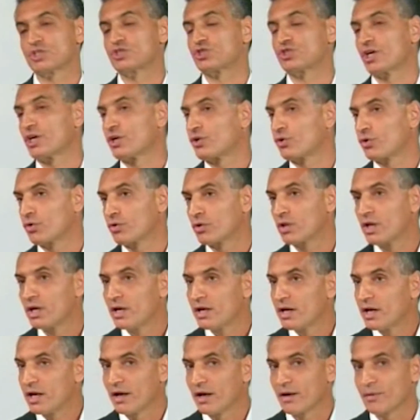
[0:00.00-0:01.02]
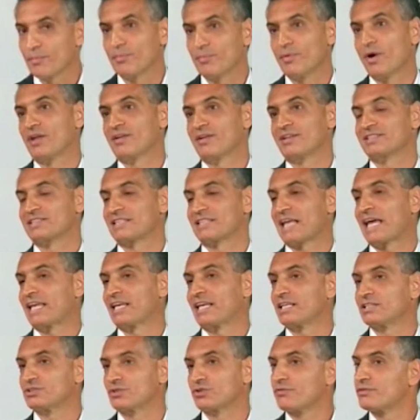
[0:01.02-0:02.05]
The general
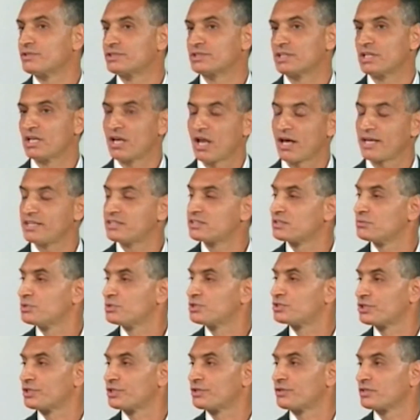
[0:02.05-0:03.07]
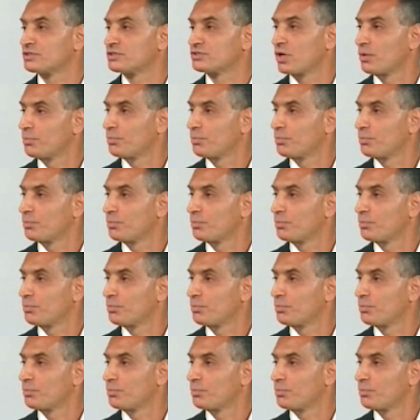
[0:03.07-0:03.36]
understanding is obviously lighter materials are